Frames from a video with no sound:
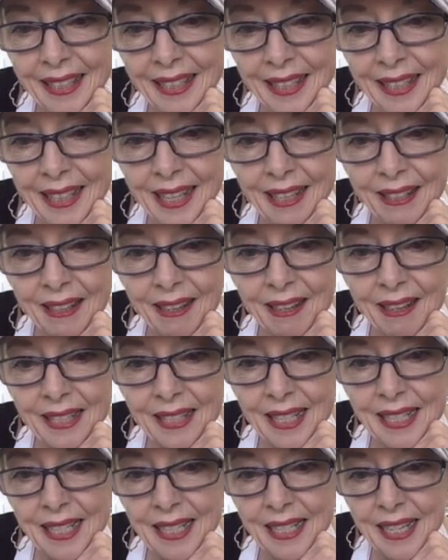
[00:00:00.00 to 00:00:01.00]
How long
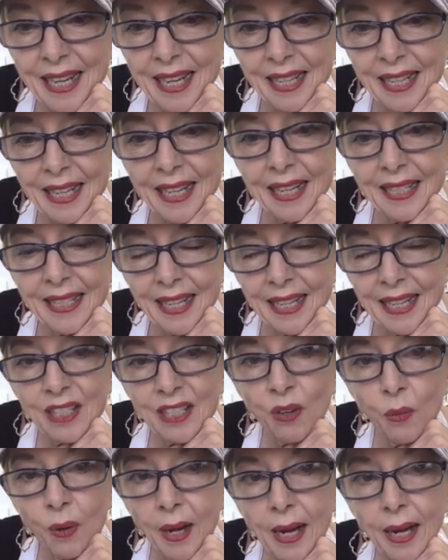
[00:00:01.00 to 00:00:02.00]
does it take? It takes
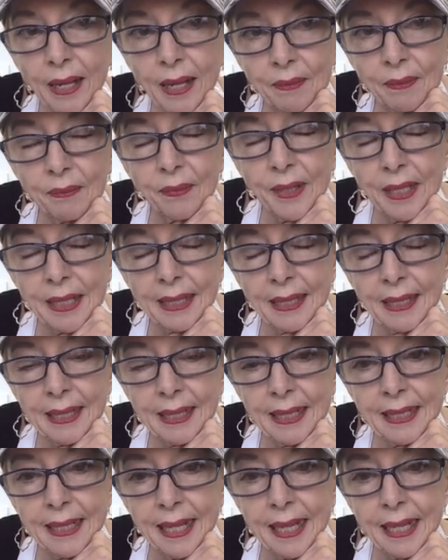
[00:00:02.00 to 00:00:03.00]
a while. It's going
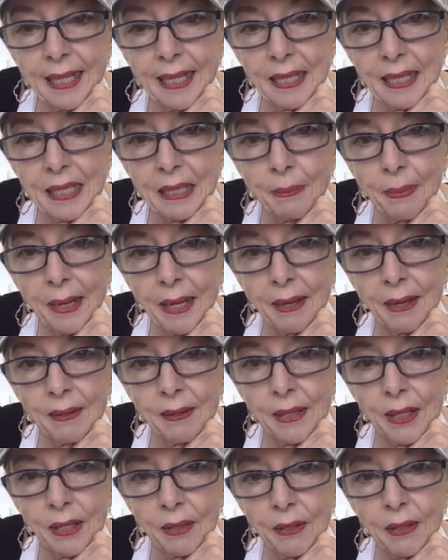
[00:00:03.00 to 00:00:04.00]
to take us about
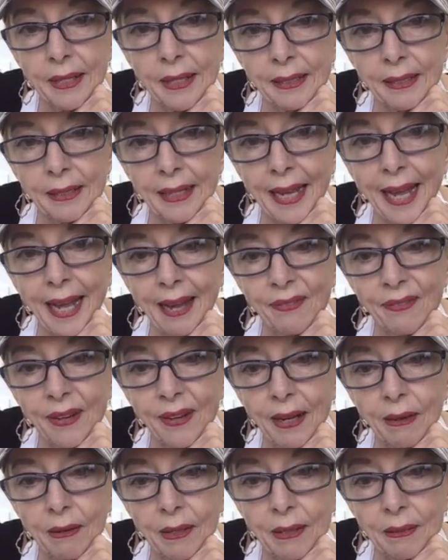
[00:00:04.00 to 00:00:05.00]
a good half
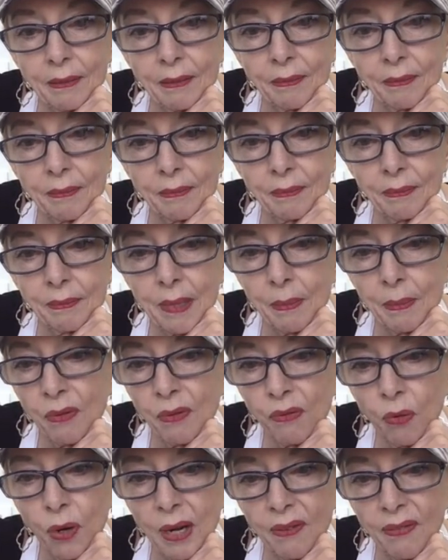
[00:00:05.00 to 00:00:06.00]
hour, maybe
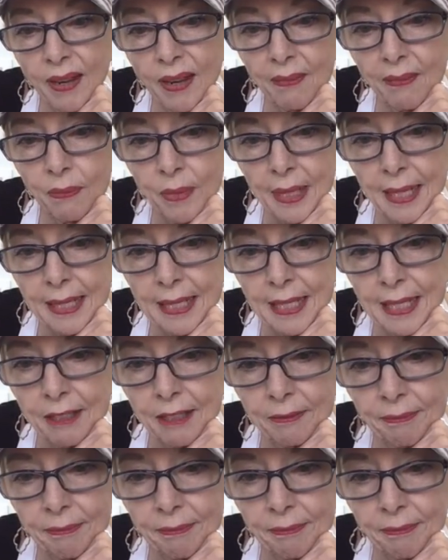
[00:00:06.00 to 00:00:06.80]
45 minutes.